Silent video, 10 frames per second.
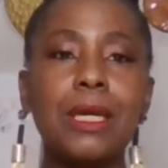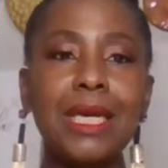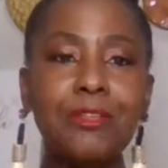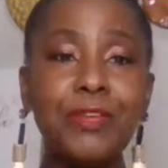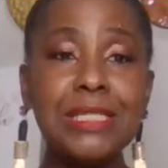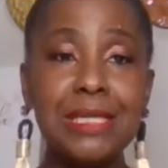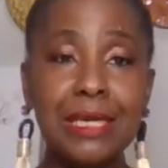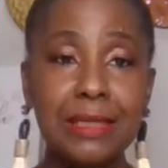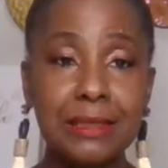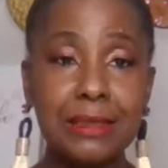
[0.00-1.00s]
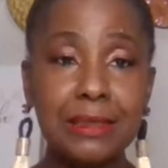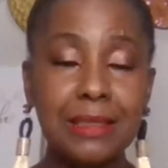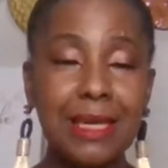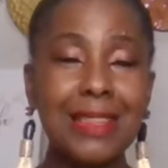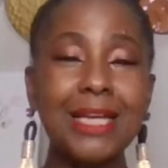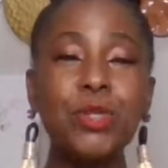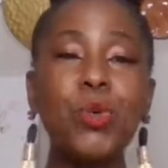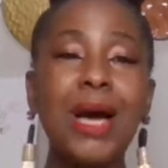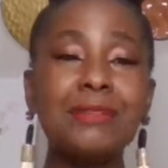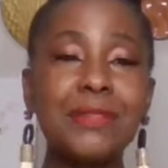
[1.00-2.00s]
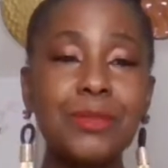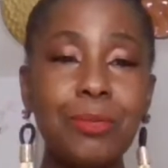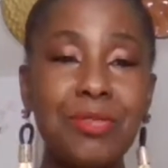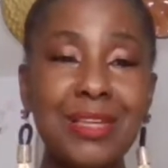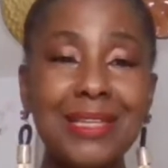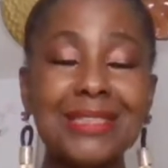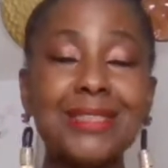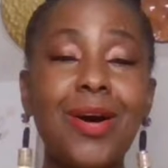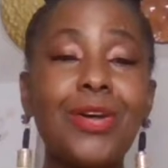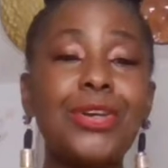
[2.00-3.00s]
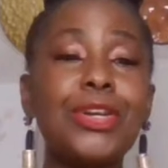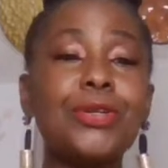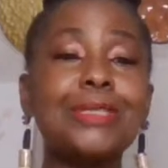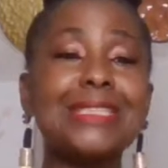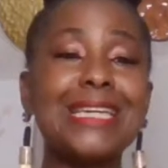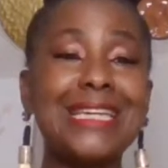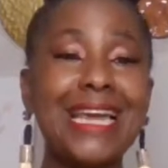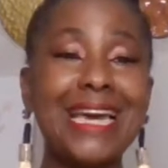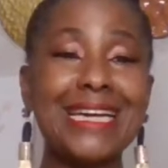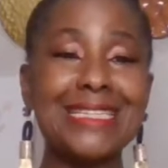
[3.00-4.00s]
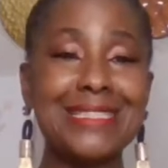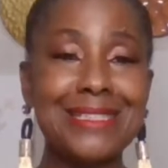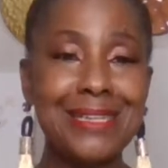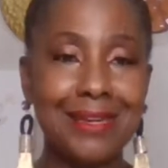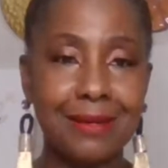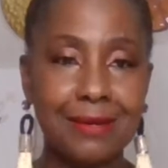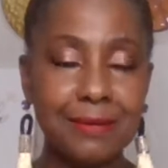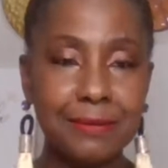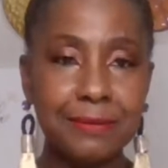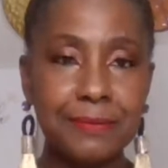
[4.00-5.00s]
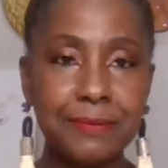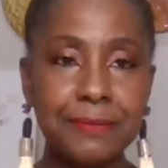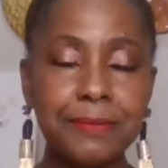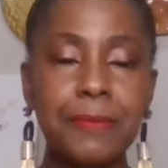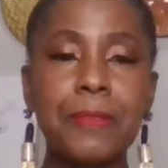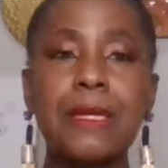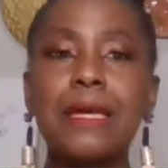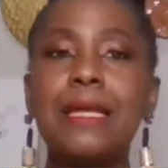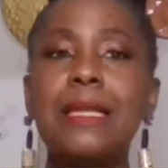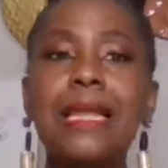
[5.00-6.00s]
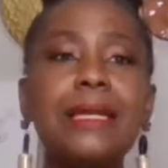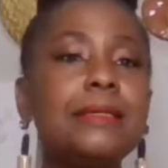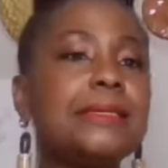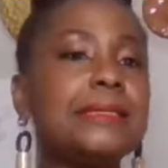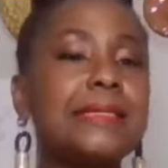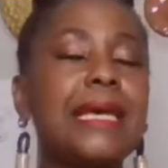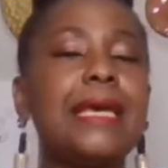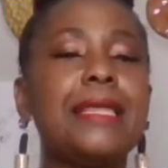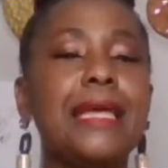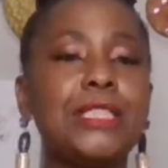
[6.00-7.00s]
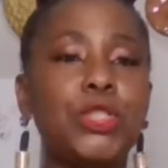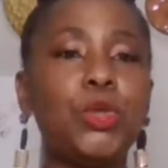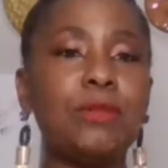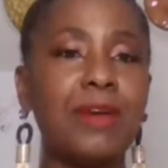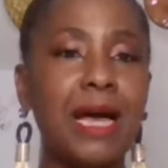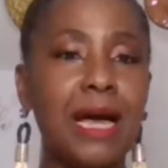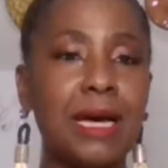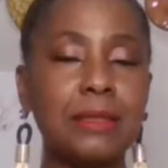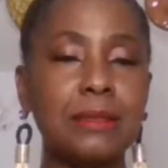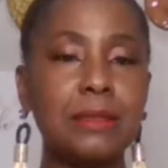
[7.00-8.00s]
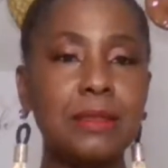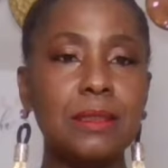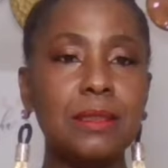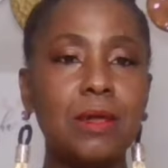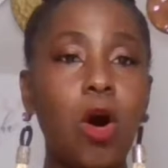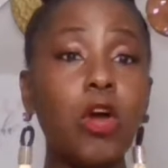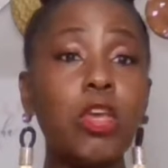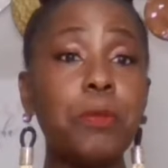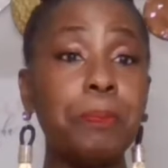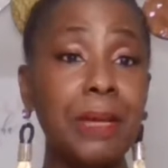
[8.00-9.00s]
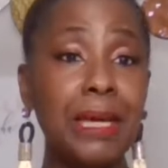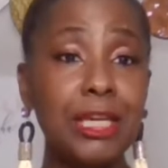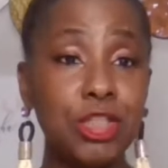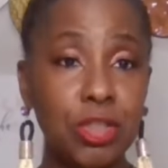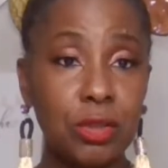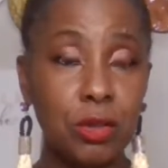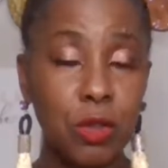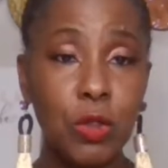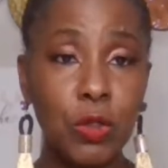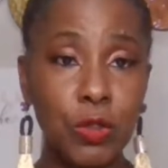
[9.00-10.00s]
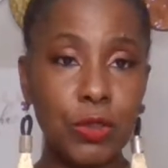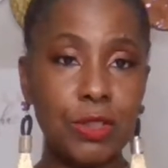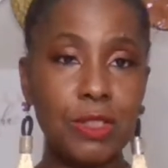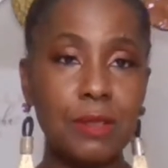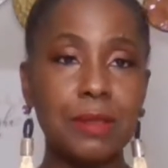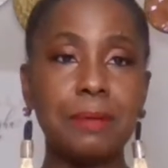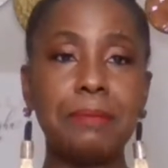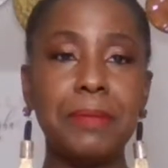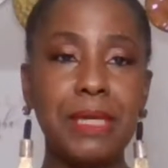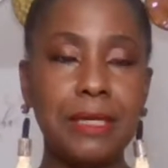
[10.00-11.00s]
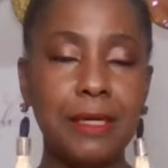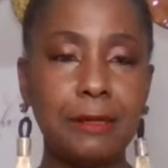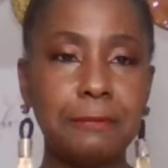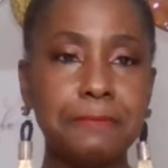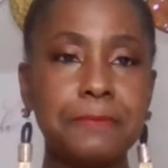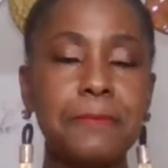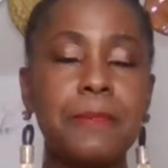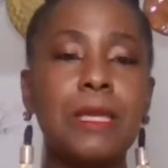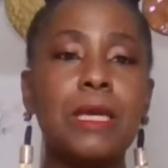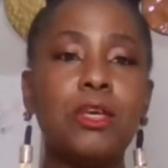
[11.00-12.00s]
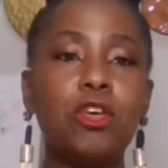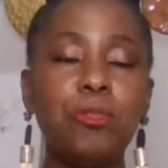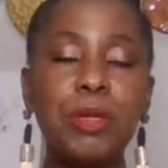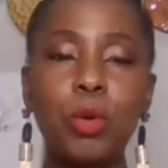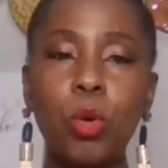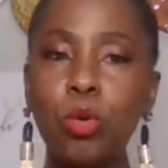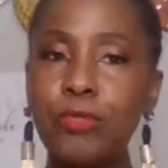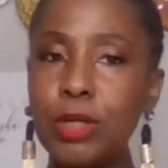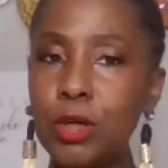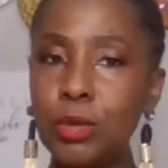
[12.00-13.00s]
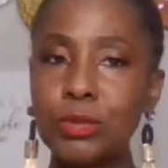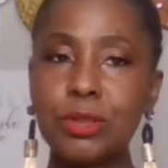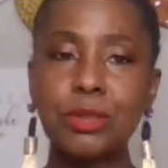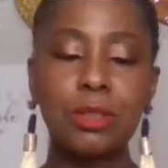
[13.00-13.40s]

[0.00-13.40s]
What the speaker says: If it is that you have something that's under your skin like a tick, let us say that you have had occupational hurt, meaning you've been overlooked